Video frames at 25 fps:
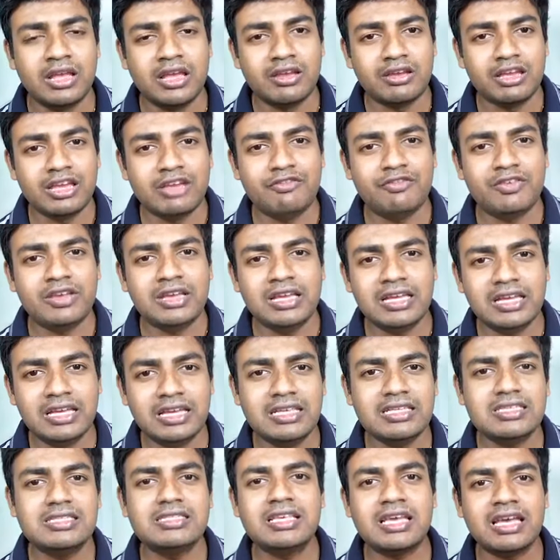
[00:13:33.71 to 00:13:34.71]
If
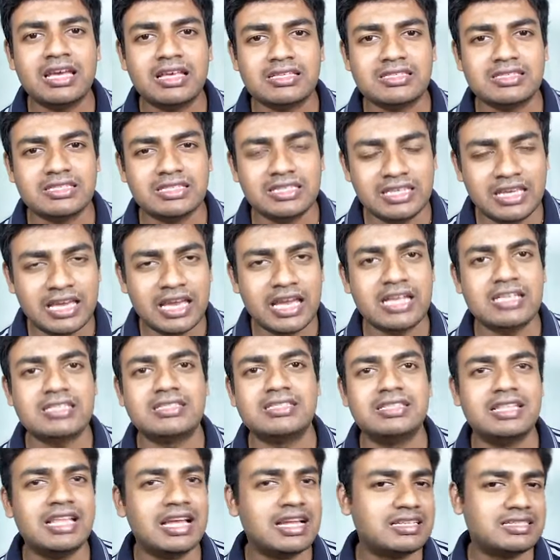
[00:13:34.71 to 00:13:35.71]
he says yes,
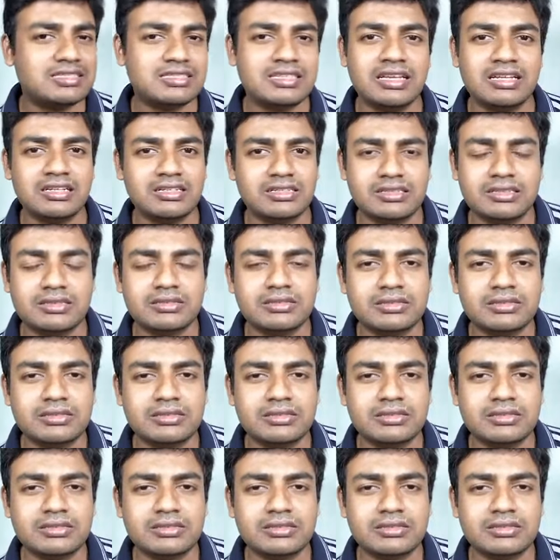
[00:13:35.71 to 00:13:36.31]
that's it.